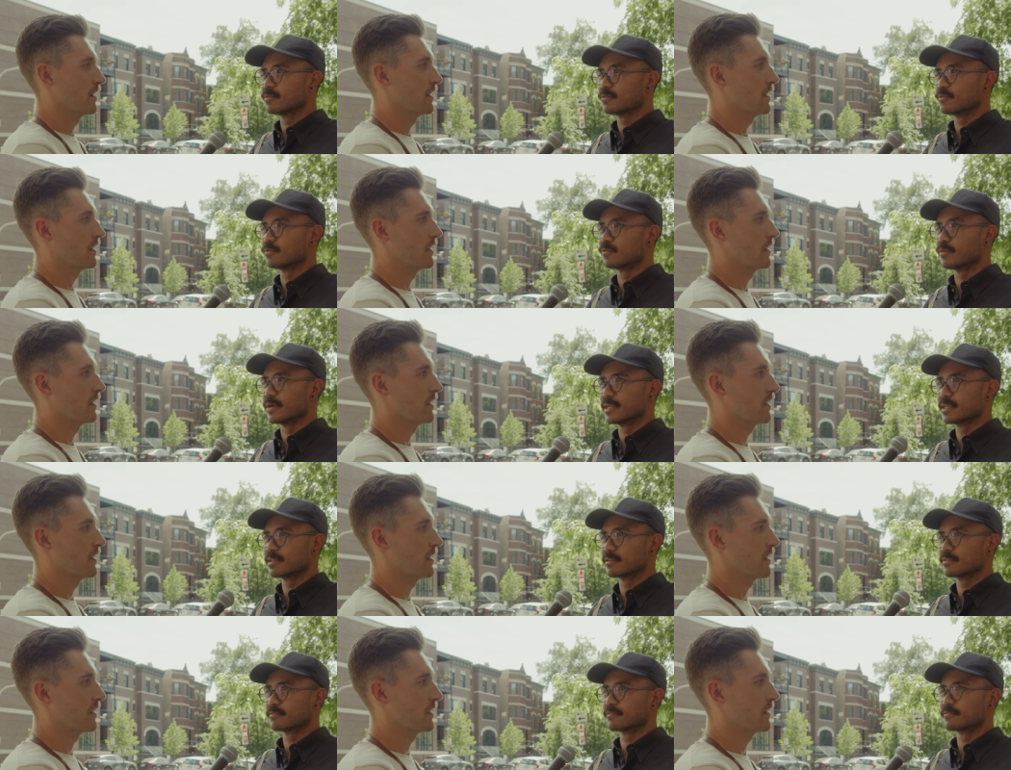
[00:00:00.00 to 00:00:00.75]

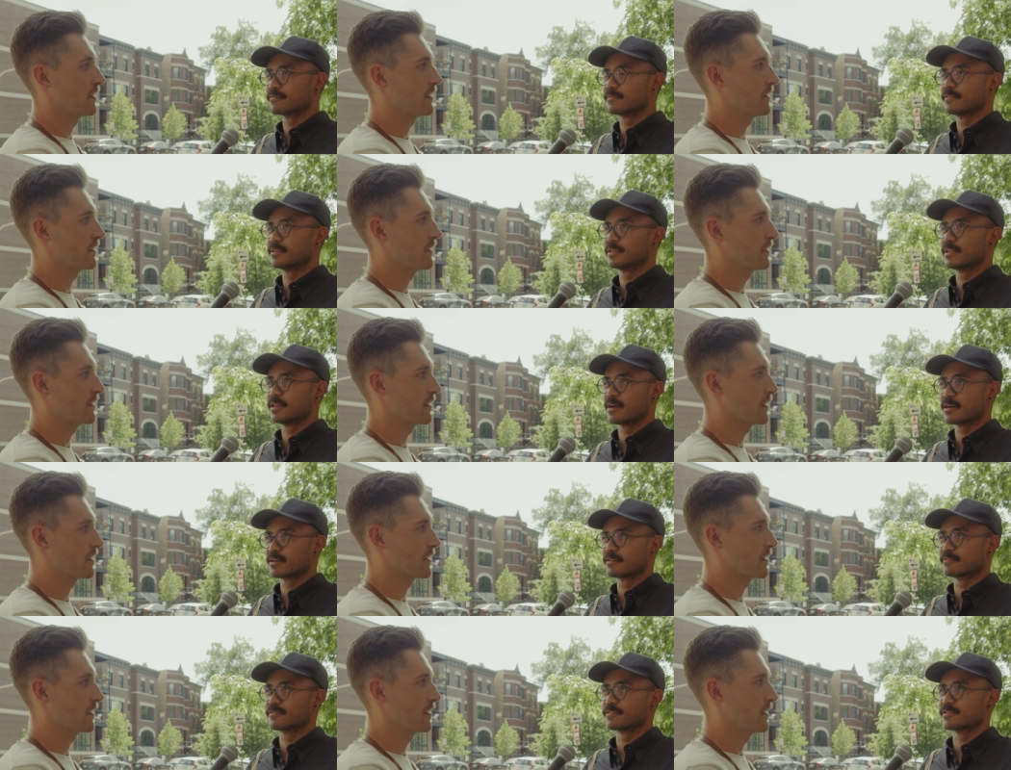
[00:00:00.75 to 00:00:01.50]
Speaker 1: Wedding
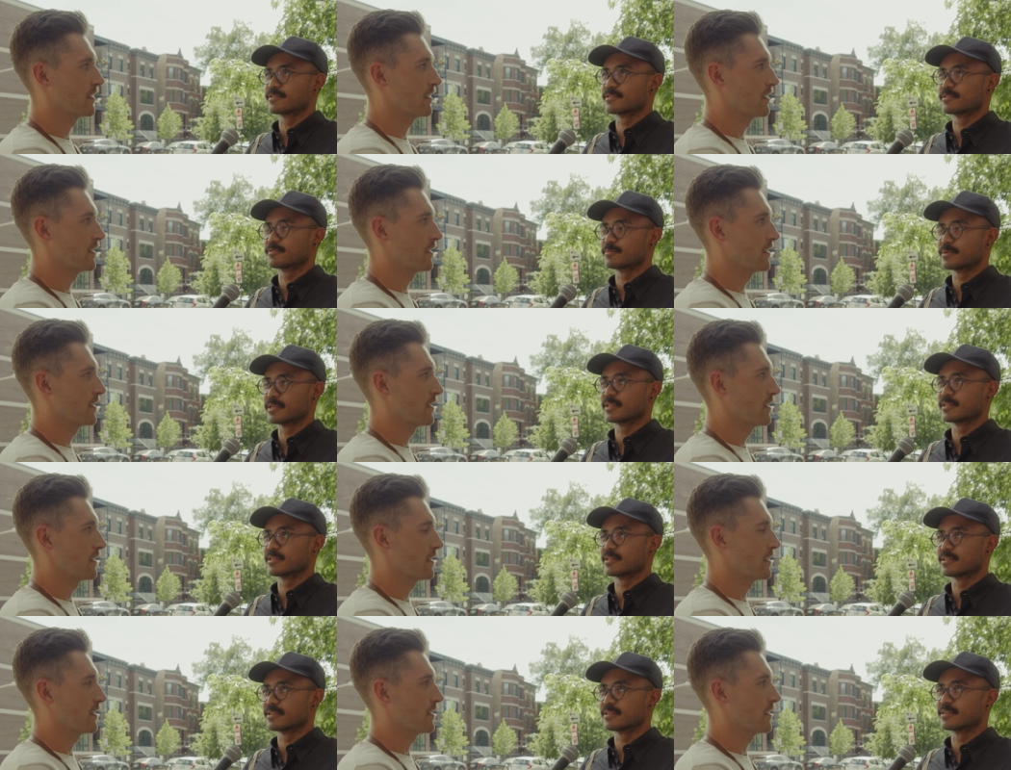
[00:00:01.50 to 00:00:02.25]
videographers make
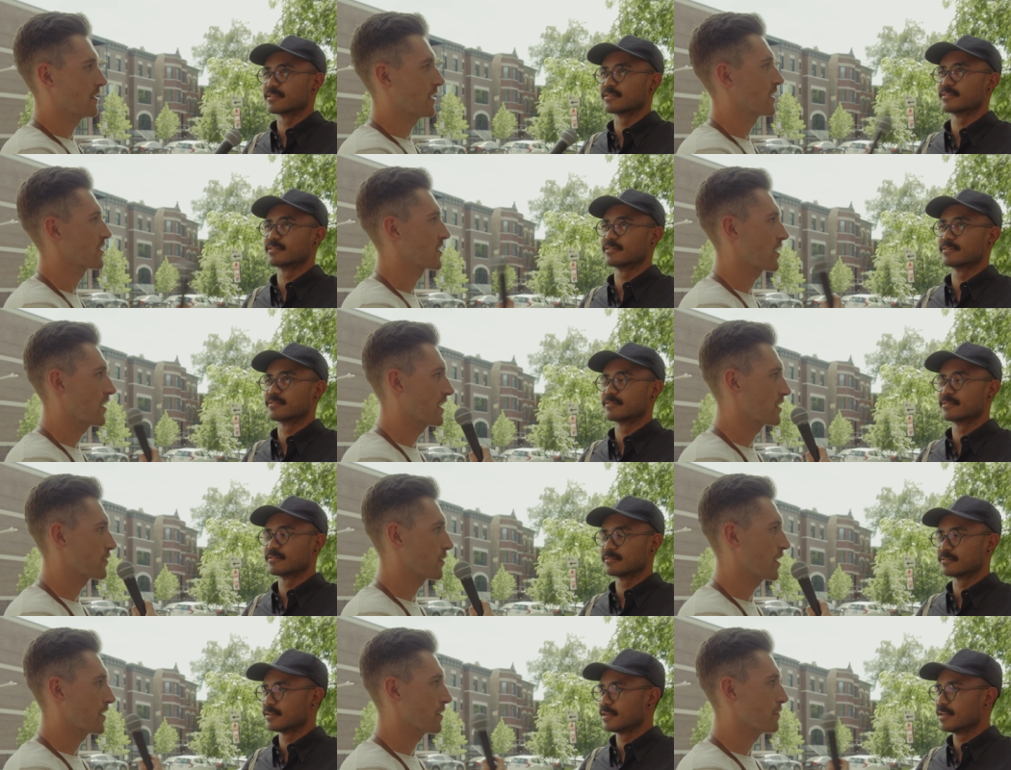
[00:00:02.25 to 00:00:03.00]
a year.
Speaker 2: Sorry,
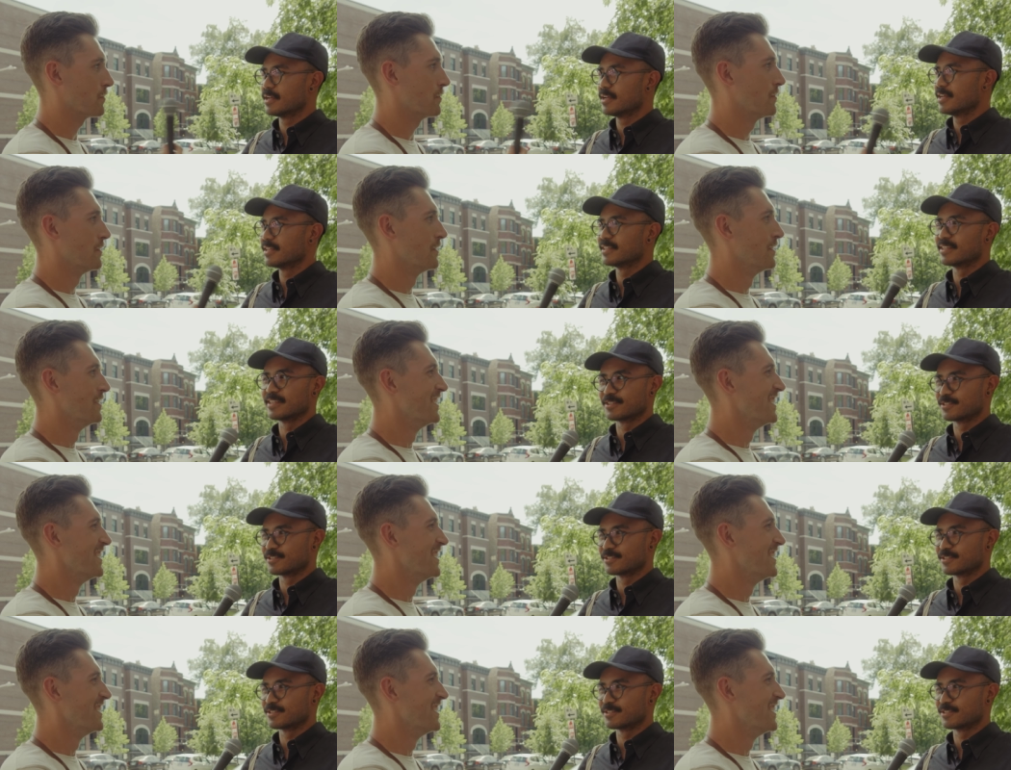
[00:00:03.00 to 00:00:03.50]
it's random. That's